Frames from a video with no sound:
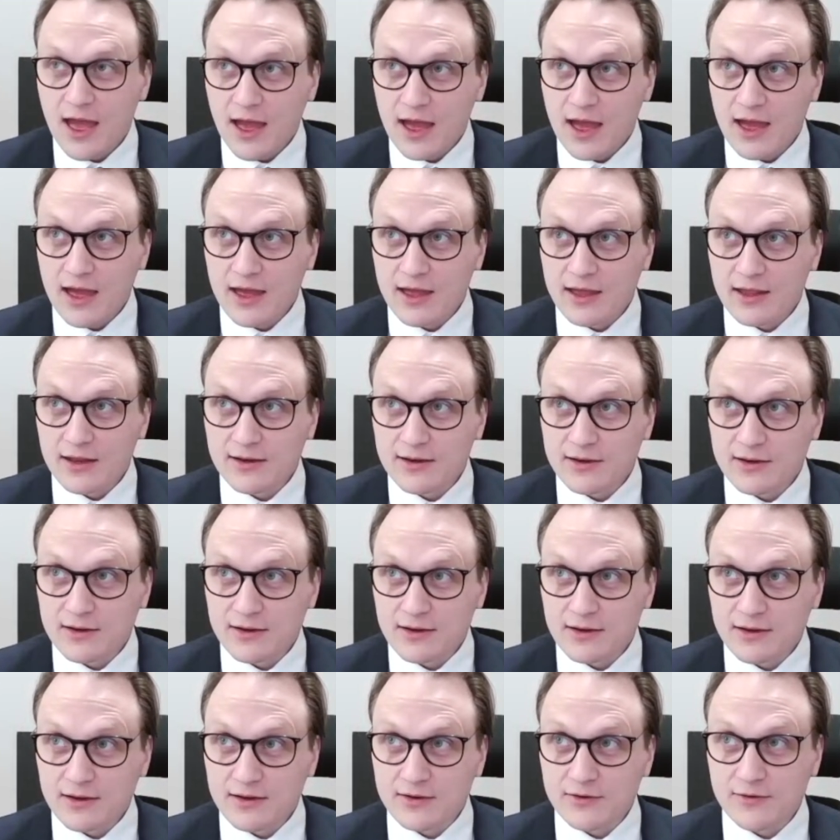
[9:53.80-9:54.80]
and
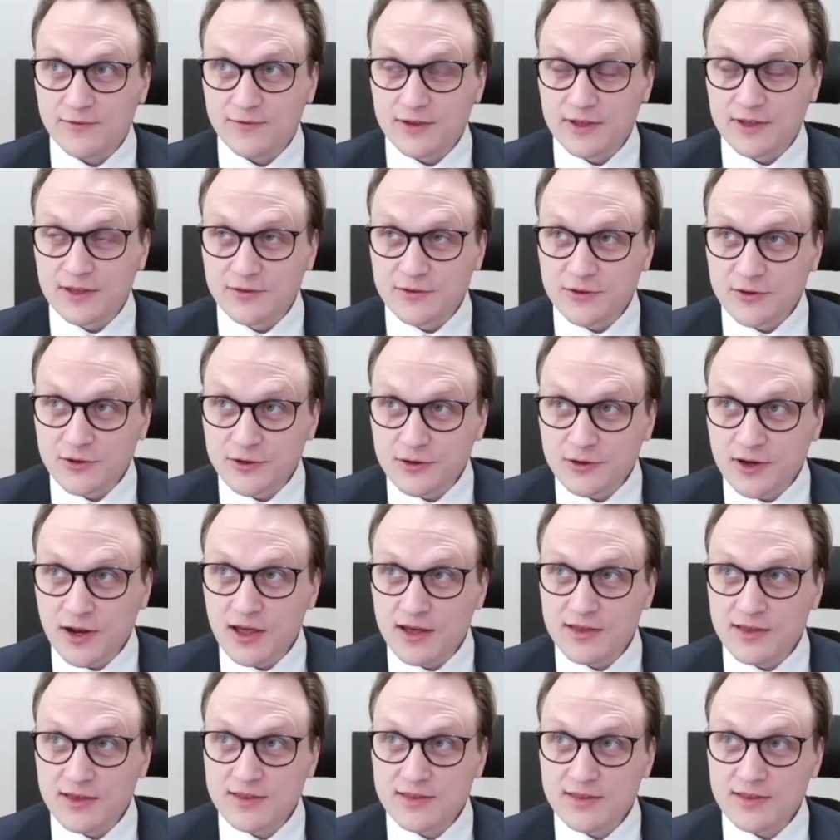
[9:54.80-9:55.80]

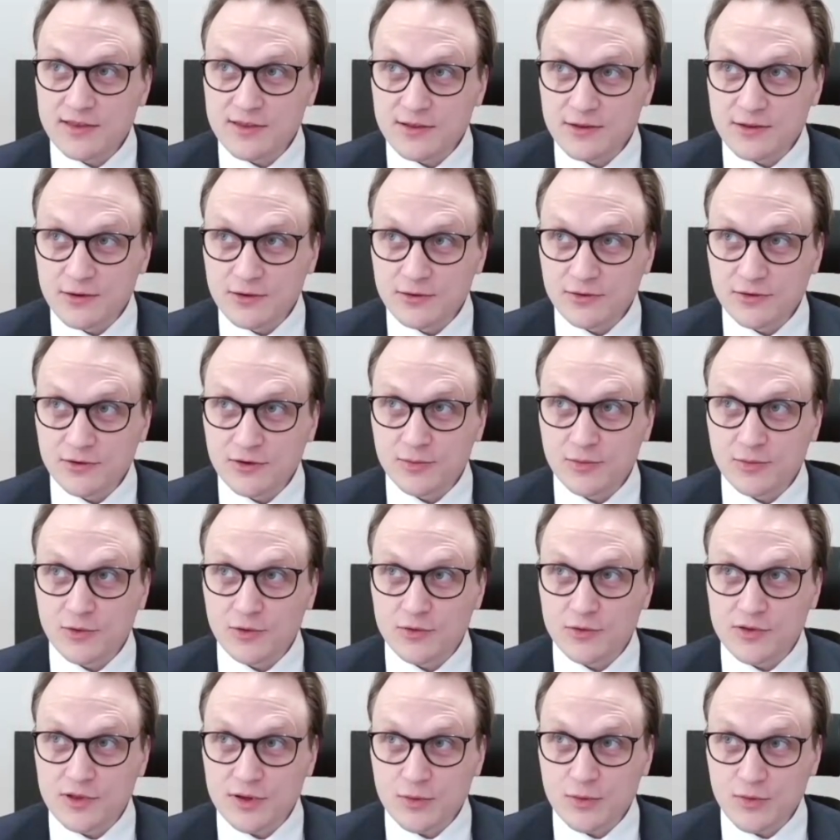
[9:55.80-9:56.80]
internalize these long-term
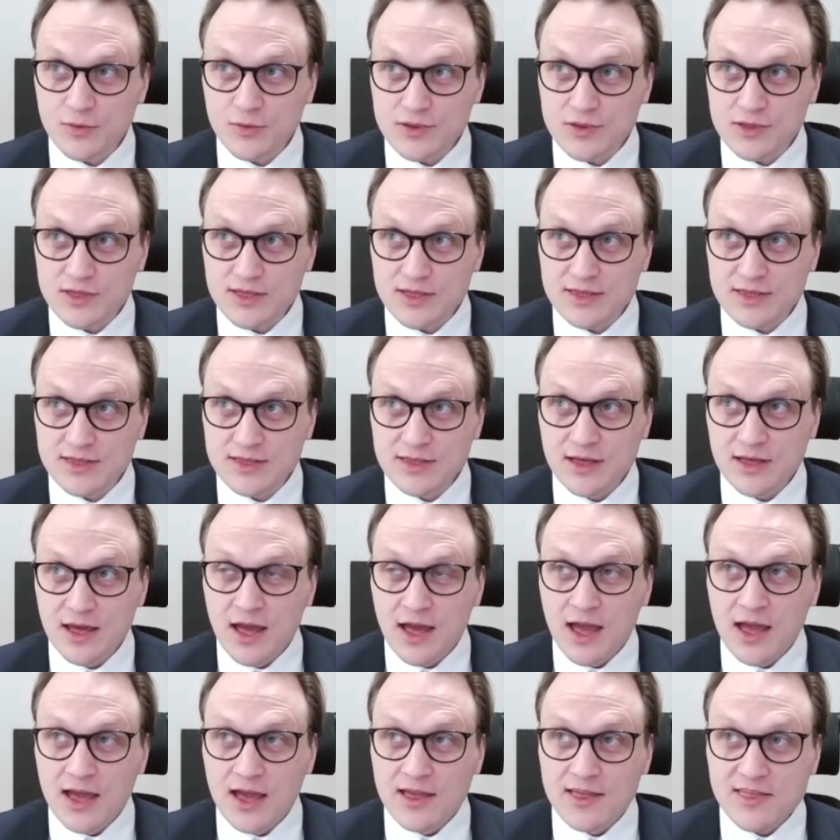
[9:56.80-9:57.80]
consequences
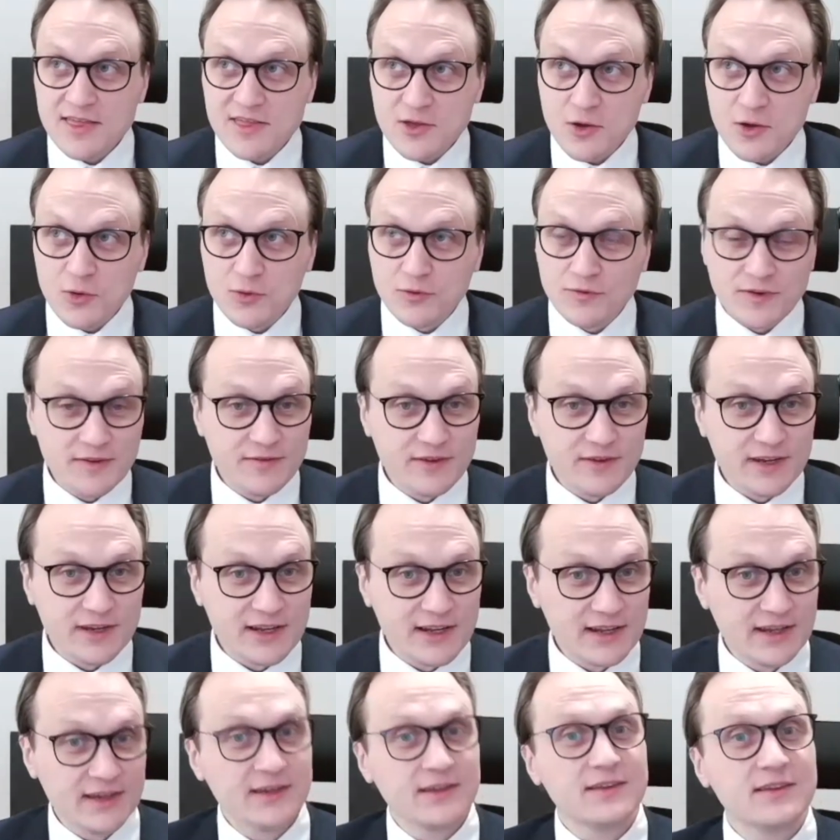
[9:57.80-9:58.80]
so
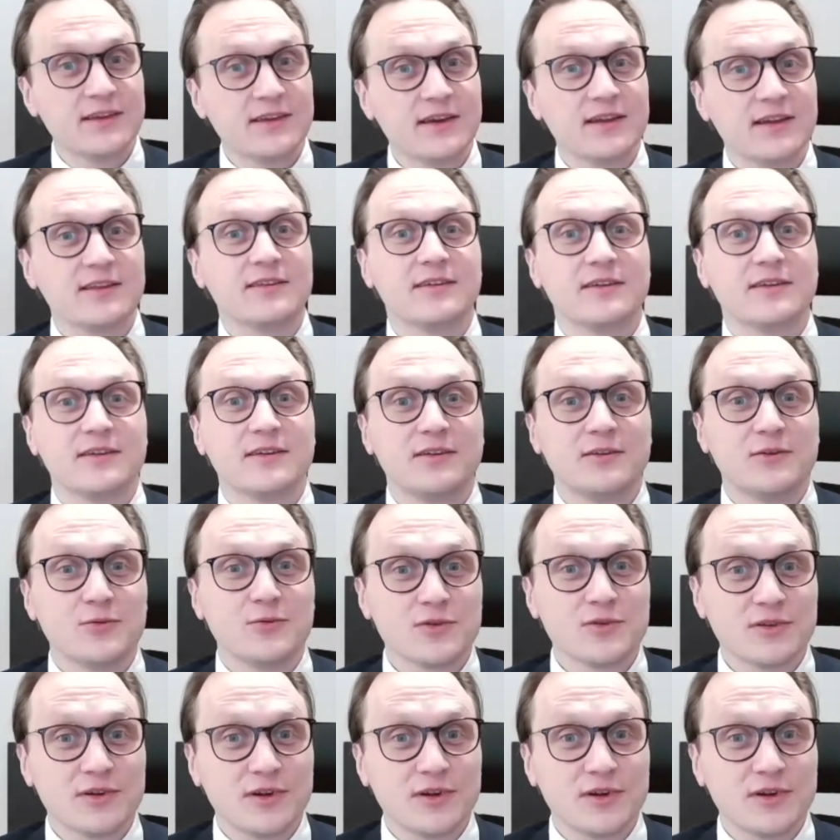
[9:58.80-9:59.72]
vividly that you